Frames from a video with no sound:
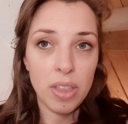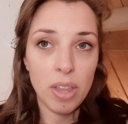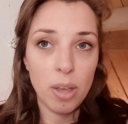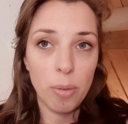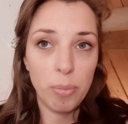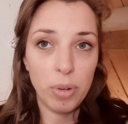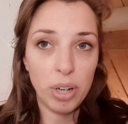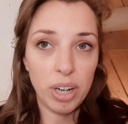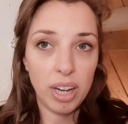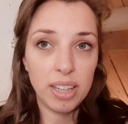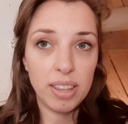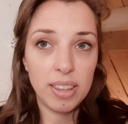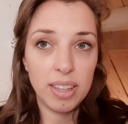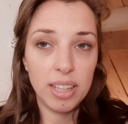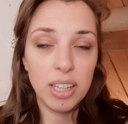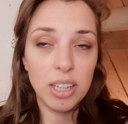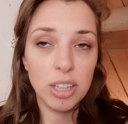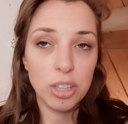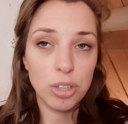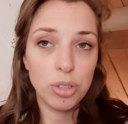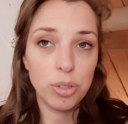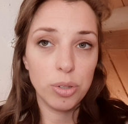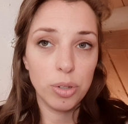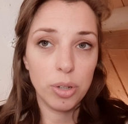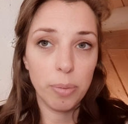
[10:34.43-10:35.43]
But I think
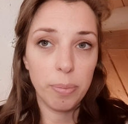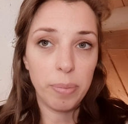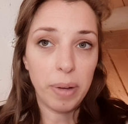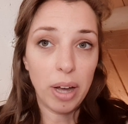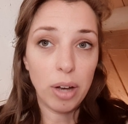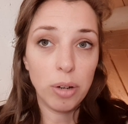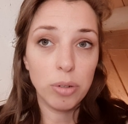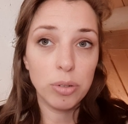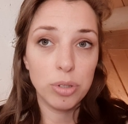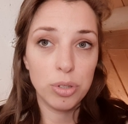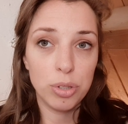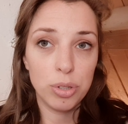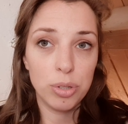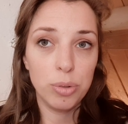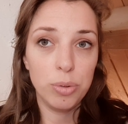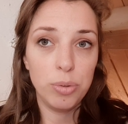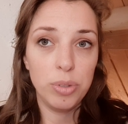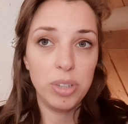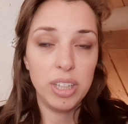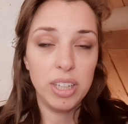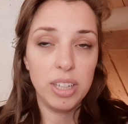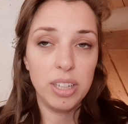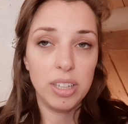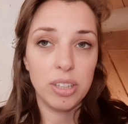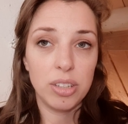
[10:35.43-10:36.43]
it took about 2
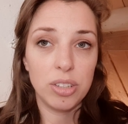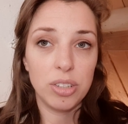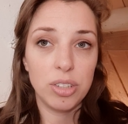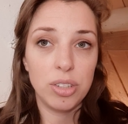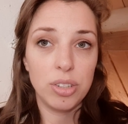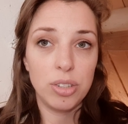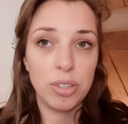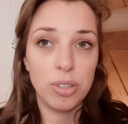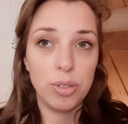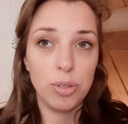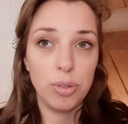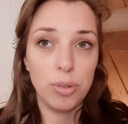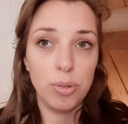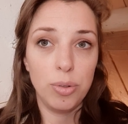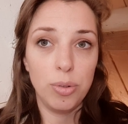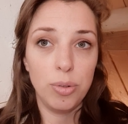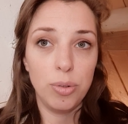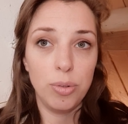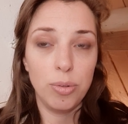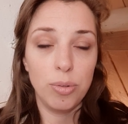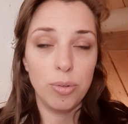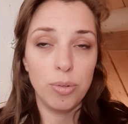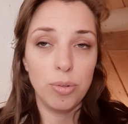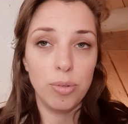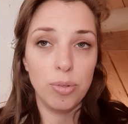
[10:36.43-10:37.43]
years
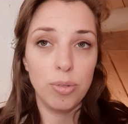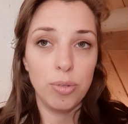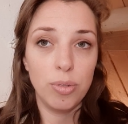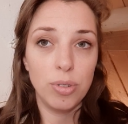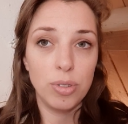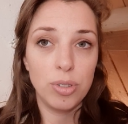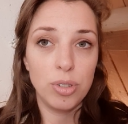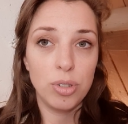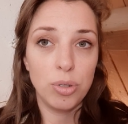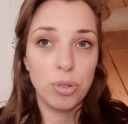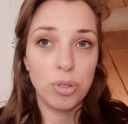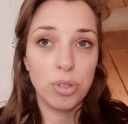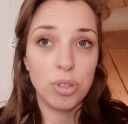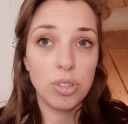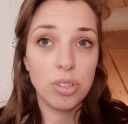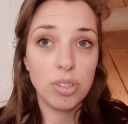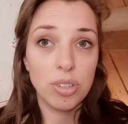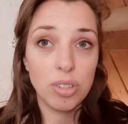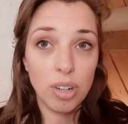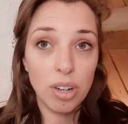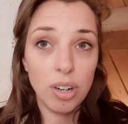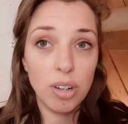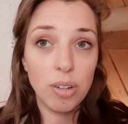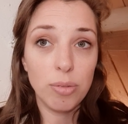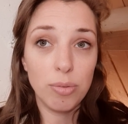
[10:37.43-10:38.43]
to
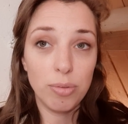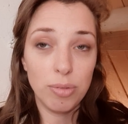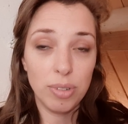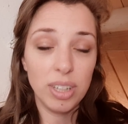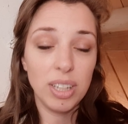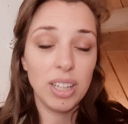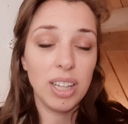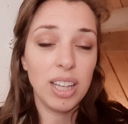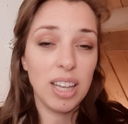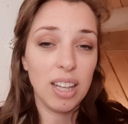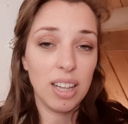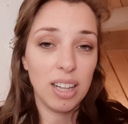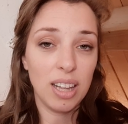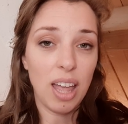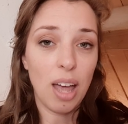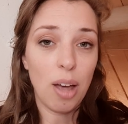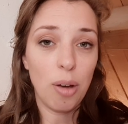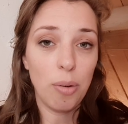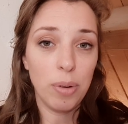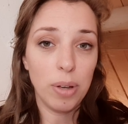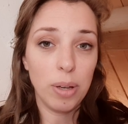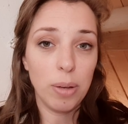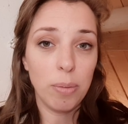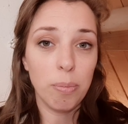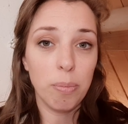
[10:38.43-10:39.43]
start really
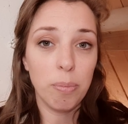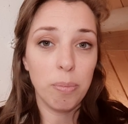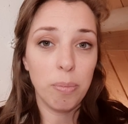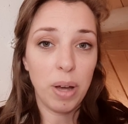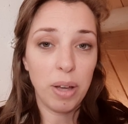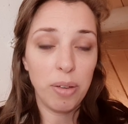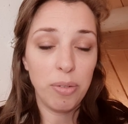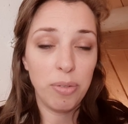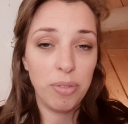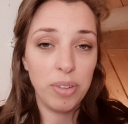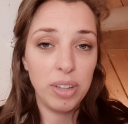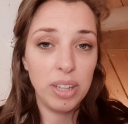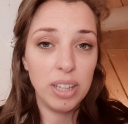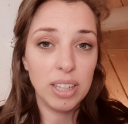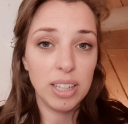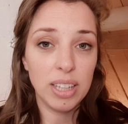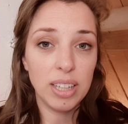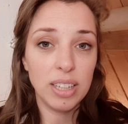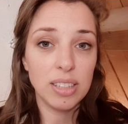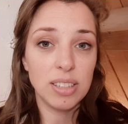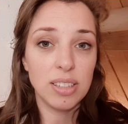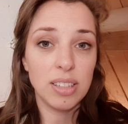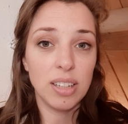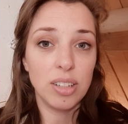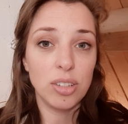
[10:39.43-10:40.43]
allowing my
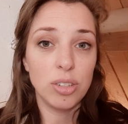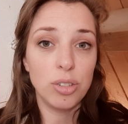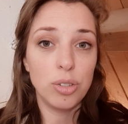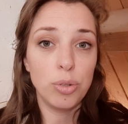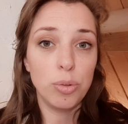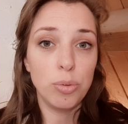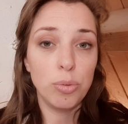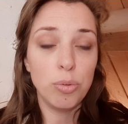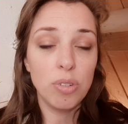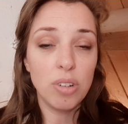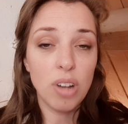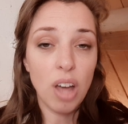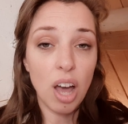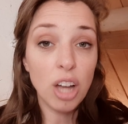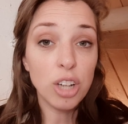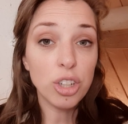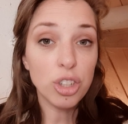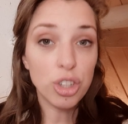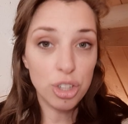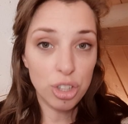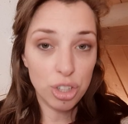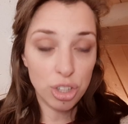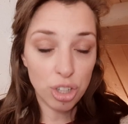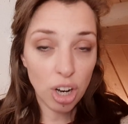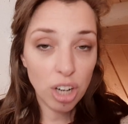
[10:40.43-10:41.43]
feelings and to not
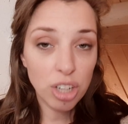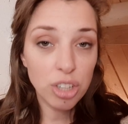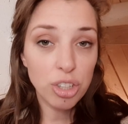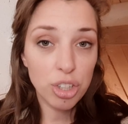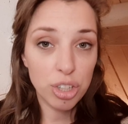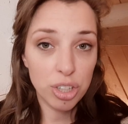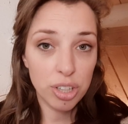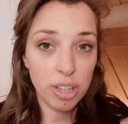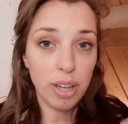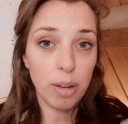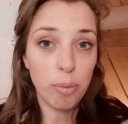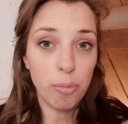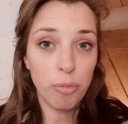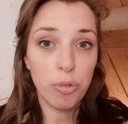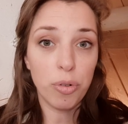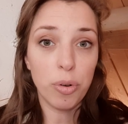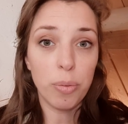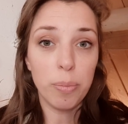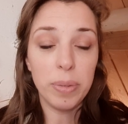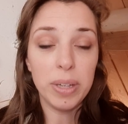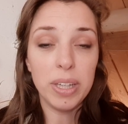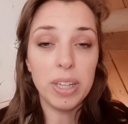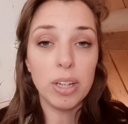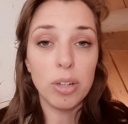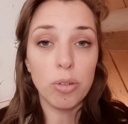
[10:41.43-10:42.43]
judge them for
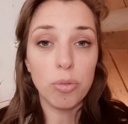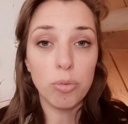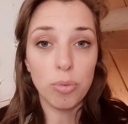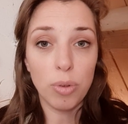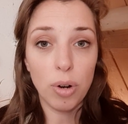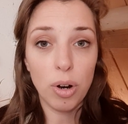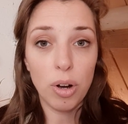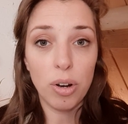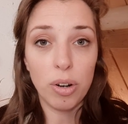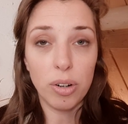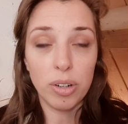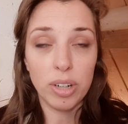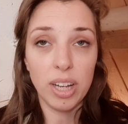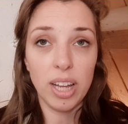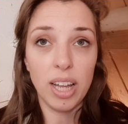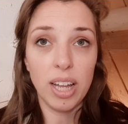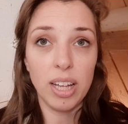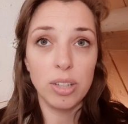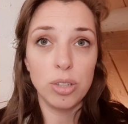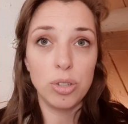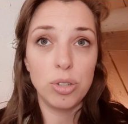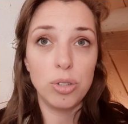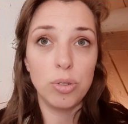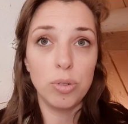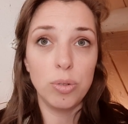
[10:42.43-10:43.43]
being wrong,
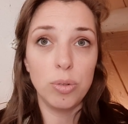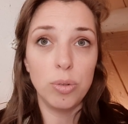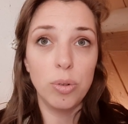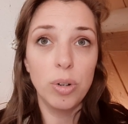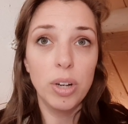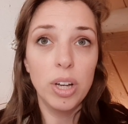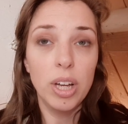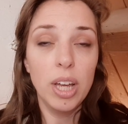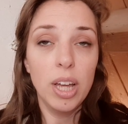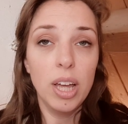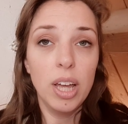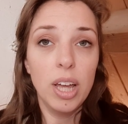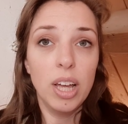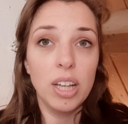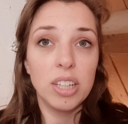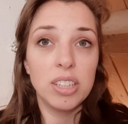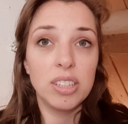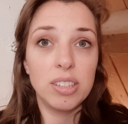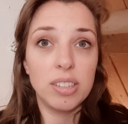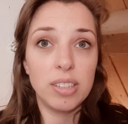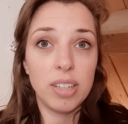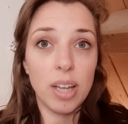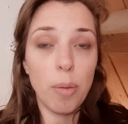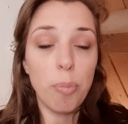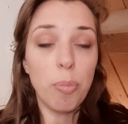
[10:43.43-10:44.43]
and to
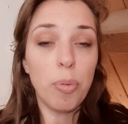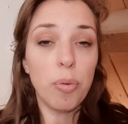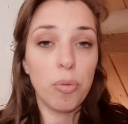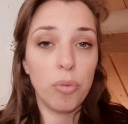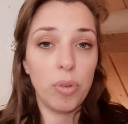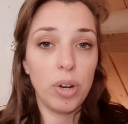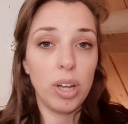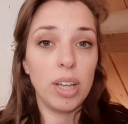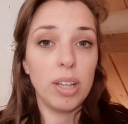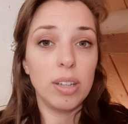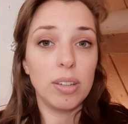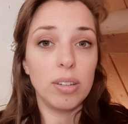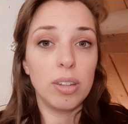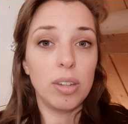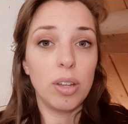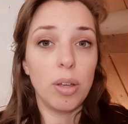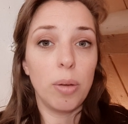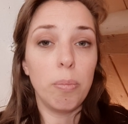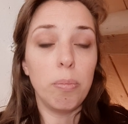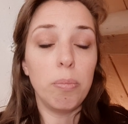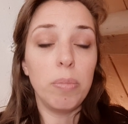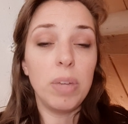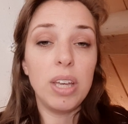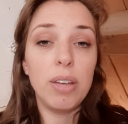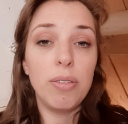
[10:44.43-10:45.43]
separate the
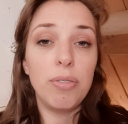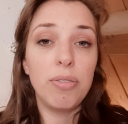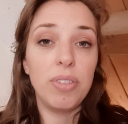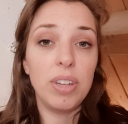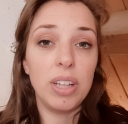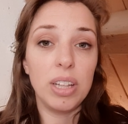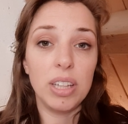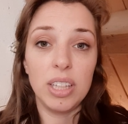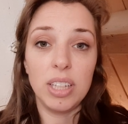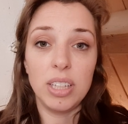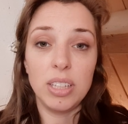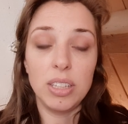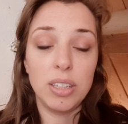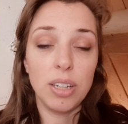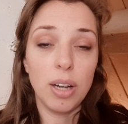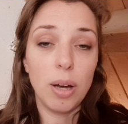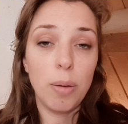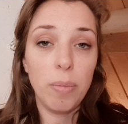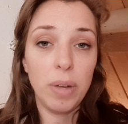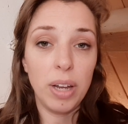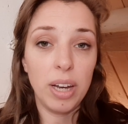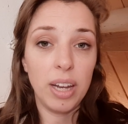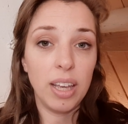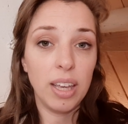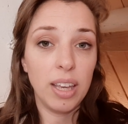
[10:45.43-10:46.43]
me feeling dumb
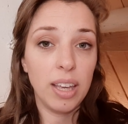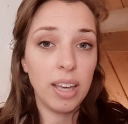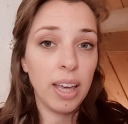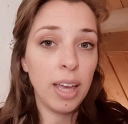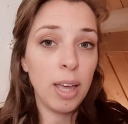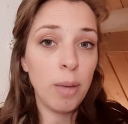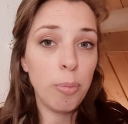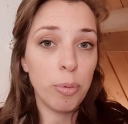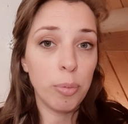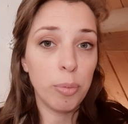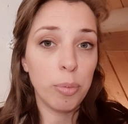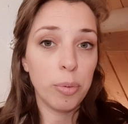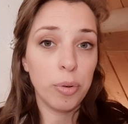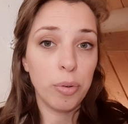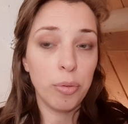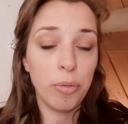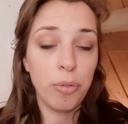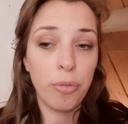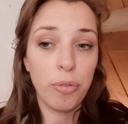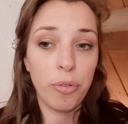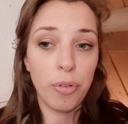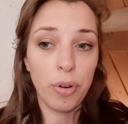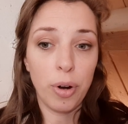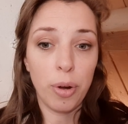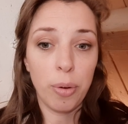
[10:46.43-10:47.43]
and incapable
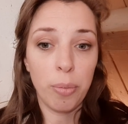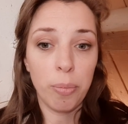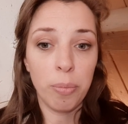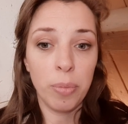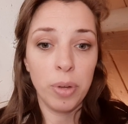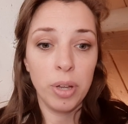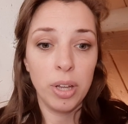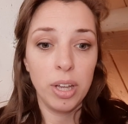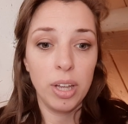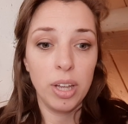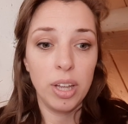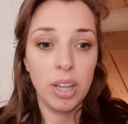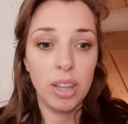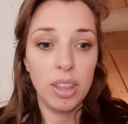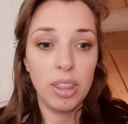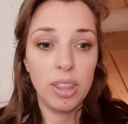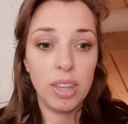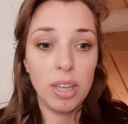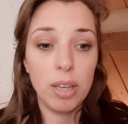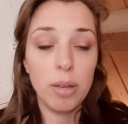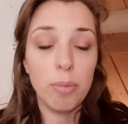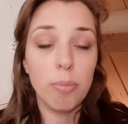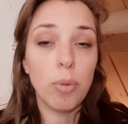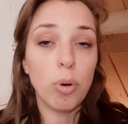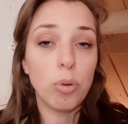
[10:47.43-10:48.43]
from
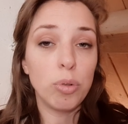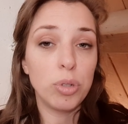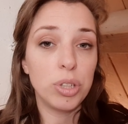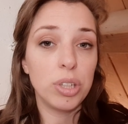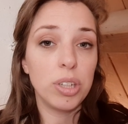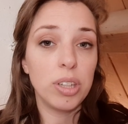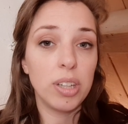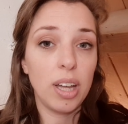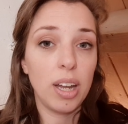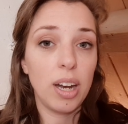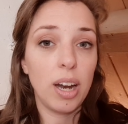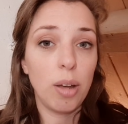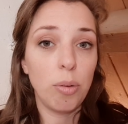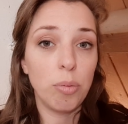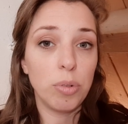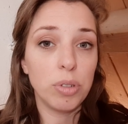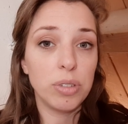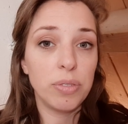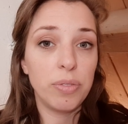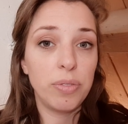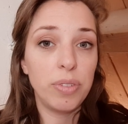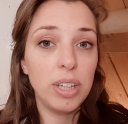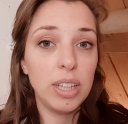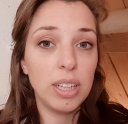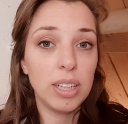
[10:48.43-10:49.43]
the emotion that I was
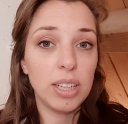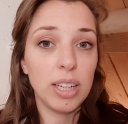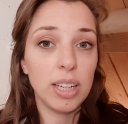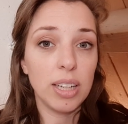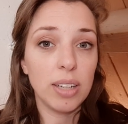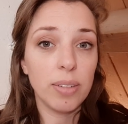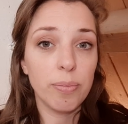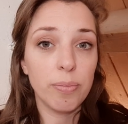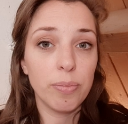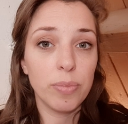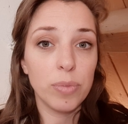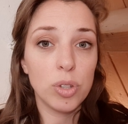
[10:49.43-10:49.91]
feeling.